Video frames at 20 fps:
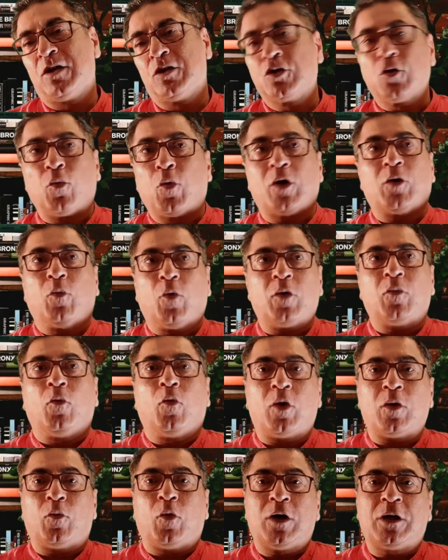So
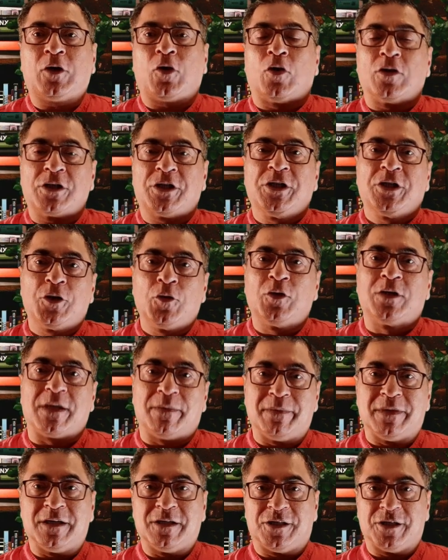what constitutes
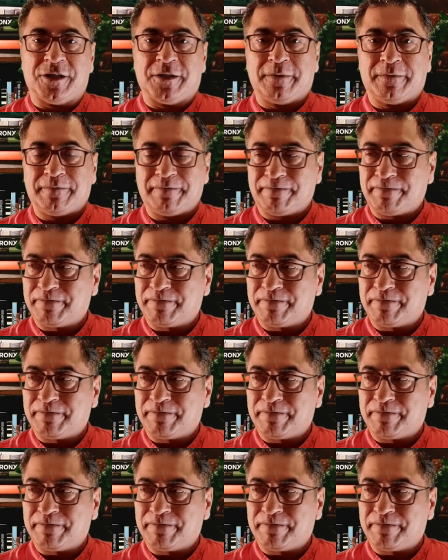a merger?